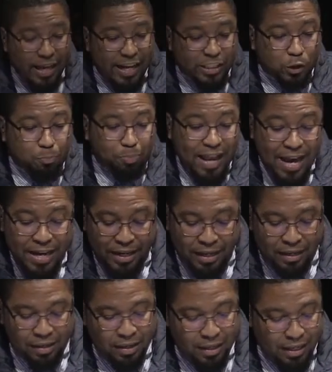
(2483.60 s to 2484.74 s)

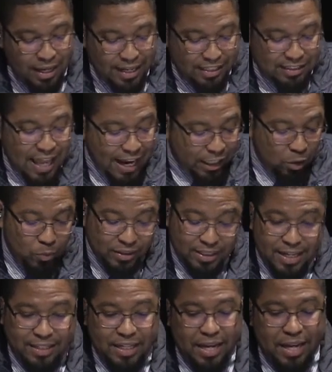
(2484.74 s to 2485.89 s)
explaining exactly what
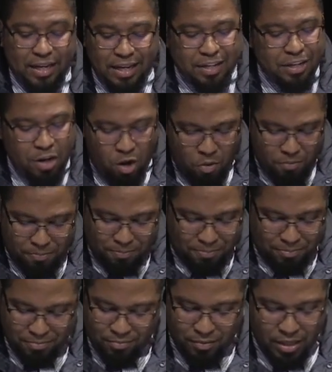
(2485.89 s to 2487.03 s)
they did. And, you know,
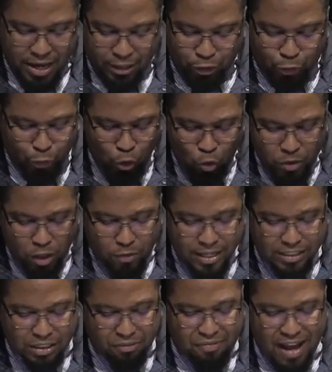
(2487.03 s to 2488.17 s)
in true
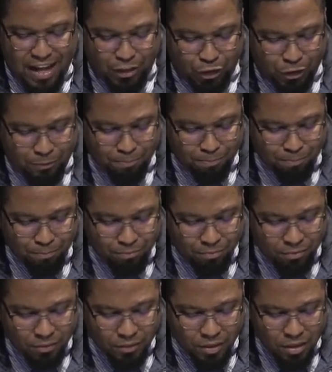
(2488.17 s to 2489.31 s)
regressive fashion,
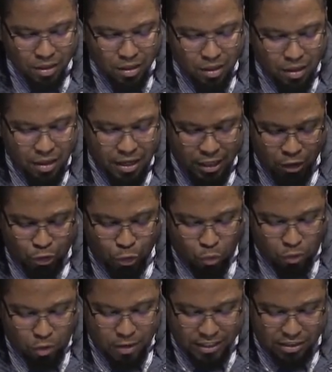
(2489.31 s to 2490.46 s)
in
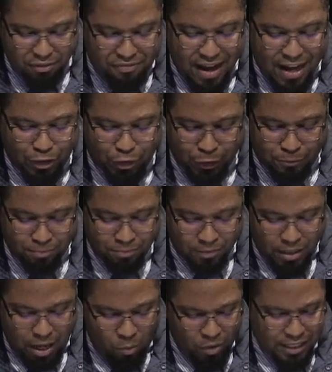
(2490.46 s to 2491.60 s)
true regressive fashion,
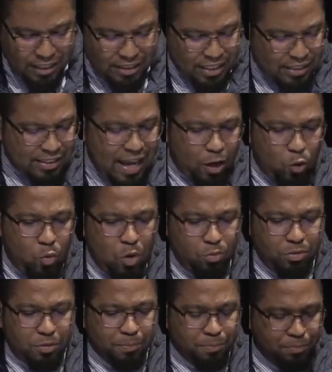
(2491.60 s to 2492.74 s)
I want to get the exact
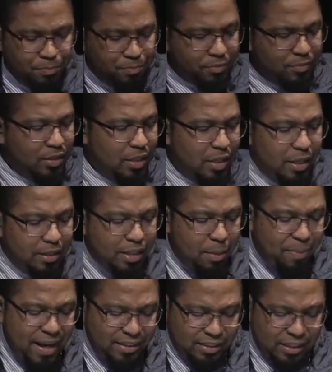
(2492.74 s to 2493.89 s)
quote. They
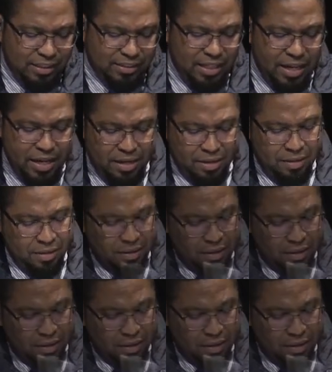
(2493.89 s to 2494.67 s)
basically said,